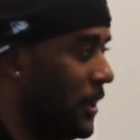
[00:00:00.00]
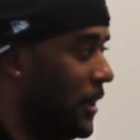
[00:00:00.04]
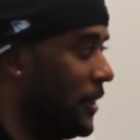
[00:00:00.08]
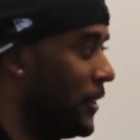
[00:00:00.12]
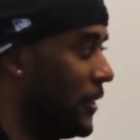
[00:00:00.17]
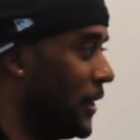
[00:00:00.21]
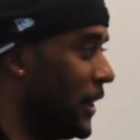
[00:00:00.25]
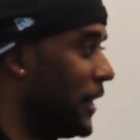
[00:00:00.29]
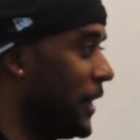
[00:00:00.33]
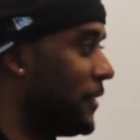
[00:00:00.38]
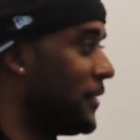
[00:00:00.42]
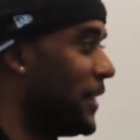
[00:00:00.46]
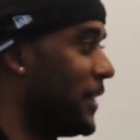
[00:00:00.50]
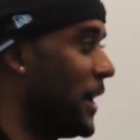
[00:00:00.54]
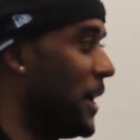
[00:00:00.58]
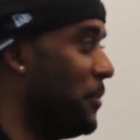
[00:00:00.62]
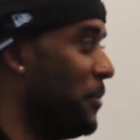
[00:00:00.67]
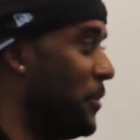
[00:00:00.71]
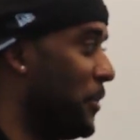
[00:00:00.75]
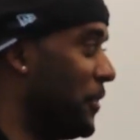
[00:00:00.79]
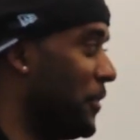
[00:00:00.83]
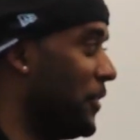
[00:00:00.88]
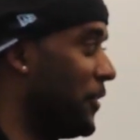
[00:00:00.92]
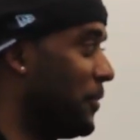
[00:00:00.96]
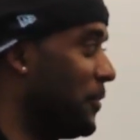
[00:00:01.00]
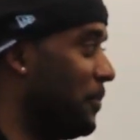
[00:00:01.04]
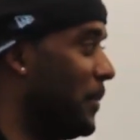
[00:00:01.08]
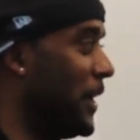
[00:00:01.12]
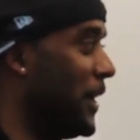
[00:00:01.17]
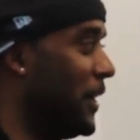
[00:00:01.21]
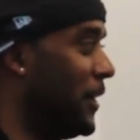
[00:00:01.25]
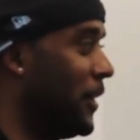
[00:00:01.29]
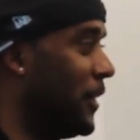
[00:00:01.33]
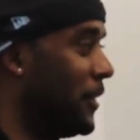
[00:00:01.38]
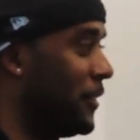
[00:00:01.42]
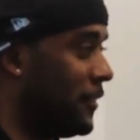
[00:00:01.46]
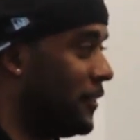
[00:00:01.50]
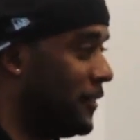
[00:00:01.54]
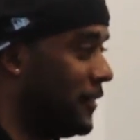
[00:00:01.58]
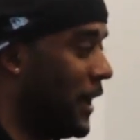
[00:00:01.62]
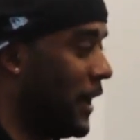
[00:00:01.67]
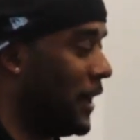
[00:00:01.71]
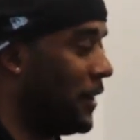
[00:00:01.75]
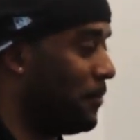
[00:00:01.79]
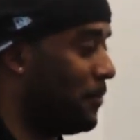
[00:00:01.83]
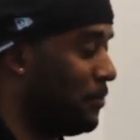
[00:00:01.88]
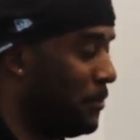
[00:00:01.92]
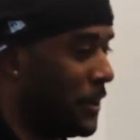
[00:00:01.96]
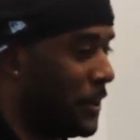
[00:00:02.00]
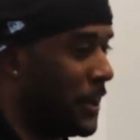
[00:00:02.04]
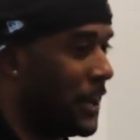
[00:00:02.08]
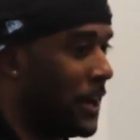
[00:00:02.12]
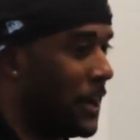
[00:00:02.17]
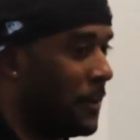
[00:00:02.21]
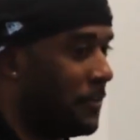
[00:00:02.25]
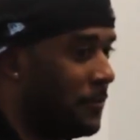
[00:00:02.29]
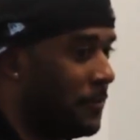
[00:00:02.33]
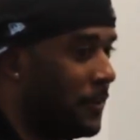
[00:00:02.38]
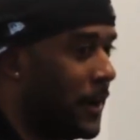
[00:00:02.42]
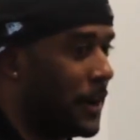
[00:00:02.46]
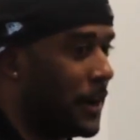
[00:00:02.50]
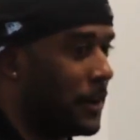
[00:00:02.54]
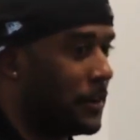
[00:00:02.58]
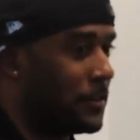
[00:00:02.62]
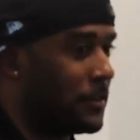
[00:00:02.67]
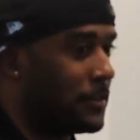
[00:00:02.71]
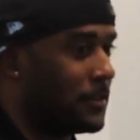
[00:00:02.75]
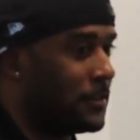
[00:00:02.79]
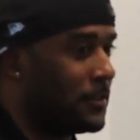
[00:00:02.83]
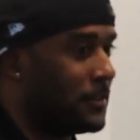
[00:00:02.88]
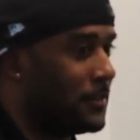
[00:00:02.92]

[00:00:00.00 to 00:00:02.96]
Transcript: the less time you're going to spend on set putting out fires.